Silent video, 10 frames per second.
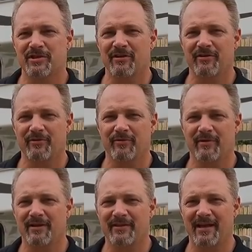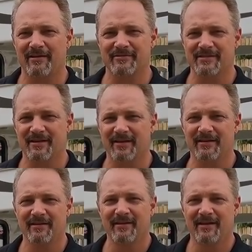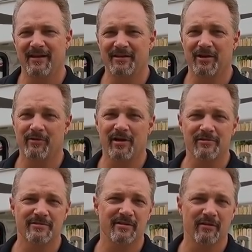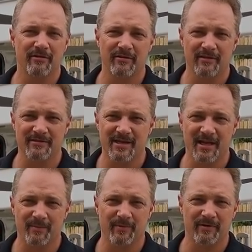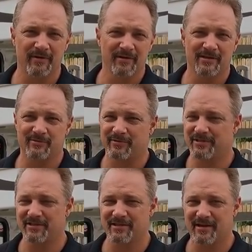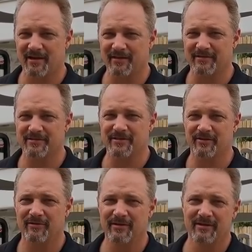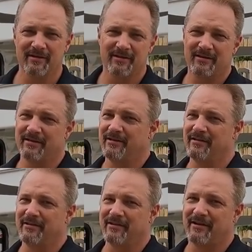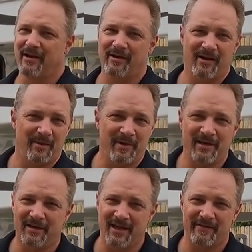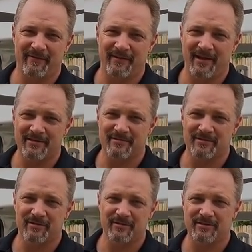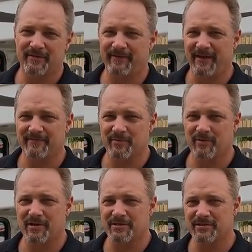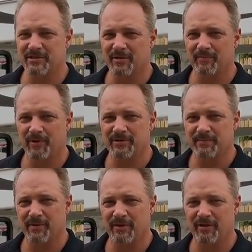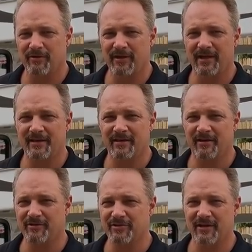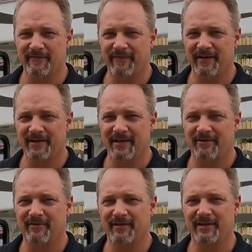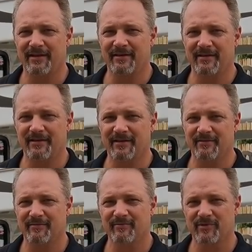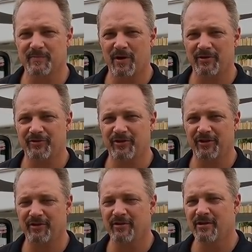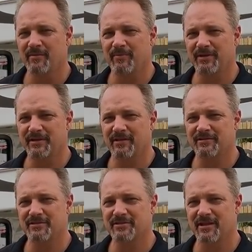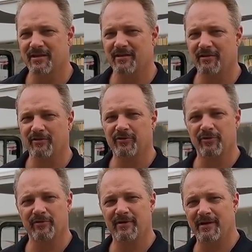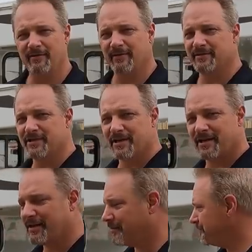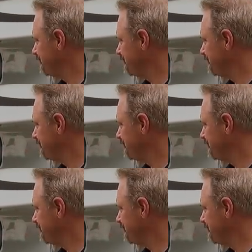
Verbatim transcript: to show you around the outside, and uh, we are still learning this camper because we just got it, so I, I may not have all the answers to it, so if you have some questions, you can post it below, and uh, I'll try to find out and uh, respond to you, but uh, let's just take a little tour around and check it out.